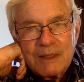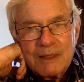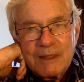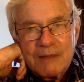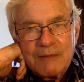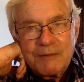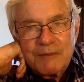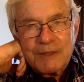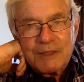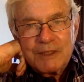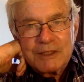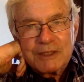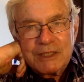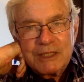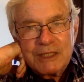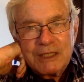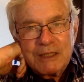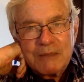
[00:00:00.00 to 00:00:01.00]
The
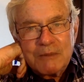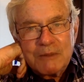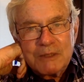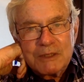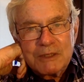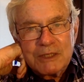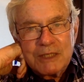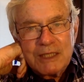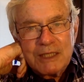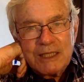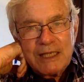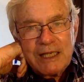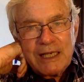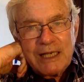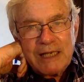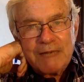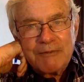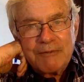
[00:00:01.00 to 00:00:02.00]
first thing was
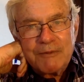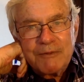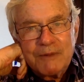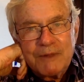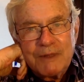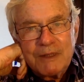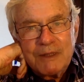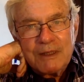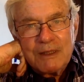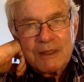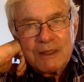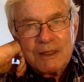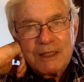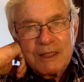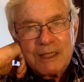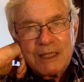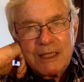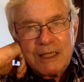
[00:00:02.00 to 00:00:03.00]
half
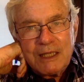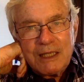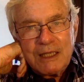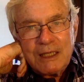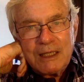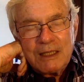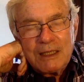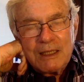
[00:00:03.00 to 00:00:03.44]
the